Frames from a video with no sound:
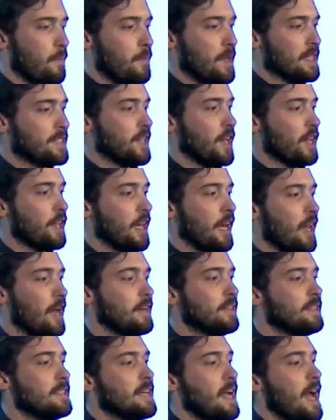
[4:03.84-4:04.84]
bit circular,
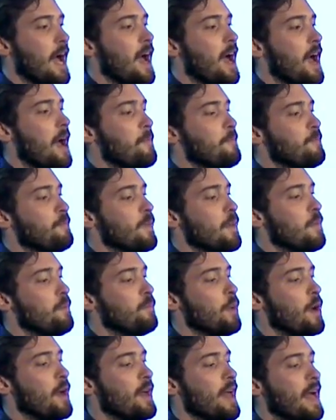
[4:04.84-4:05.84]
um,
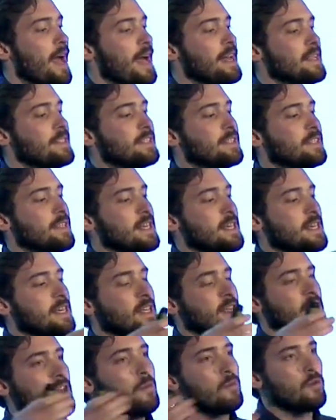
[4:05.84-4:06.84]
but as
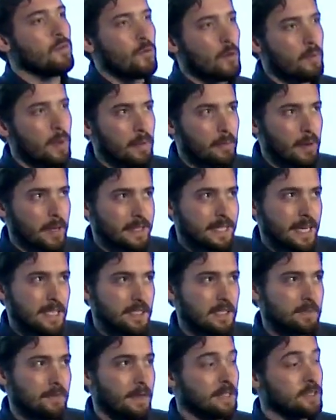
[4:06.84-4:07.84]
the number of Ruby
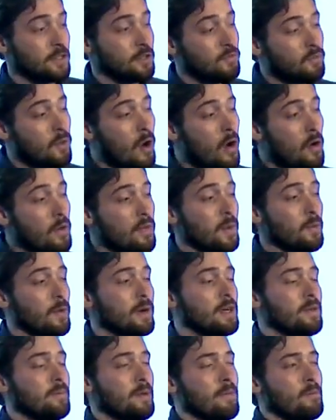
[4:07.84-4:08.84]
implementations began to grow, they
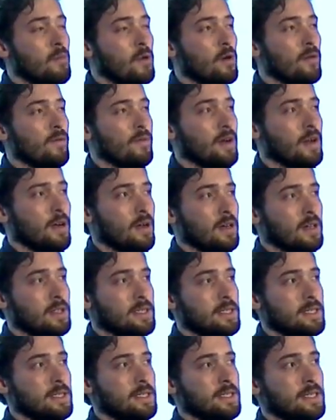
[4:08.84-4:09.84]
wanted a bit more of a,
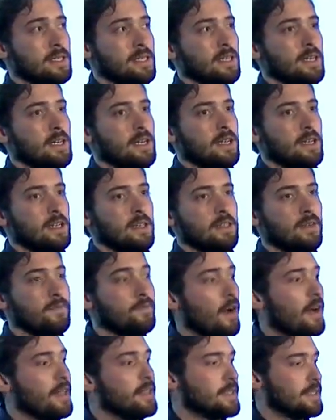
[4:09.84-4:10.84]
a
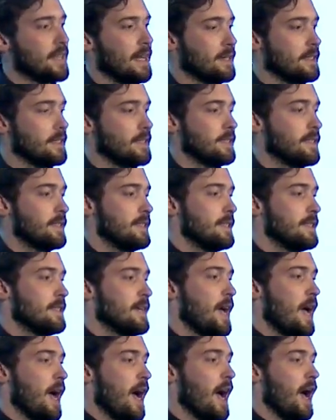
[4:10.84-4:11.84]
defined standard.
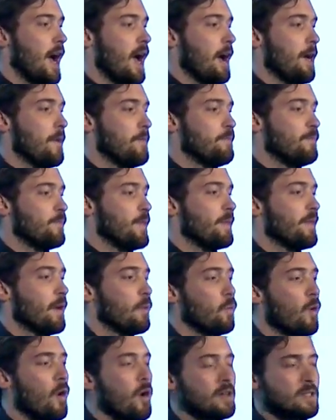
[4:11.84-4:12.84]
Um, there
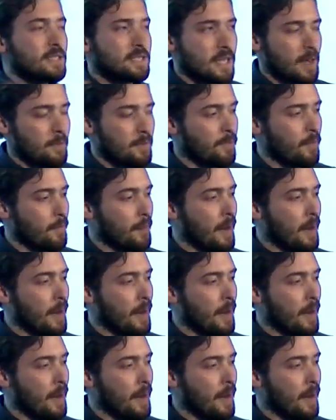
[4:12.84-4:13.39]
was a bit of a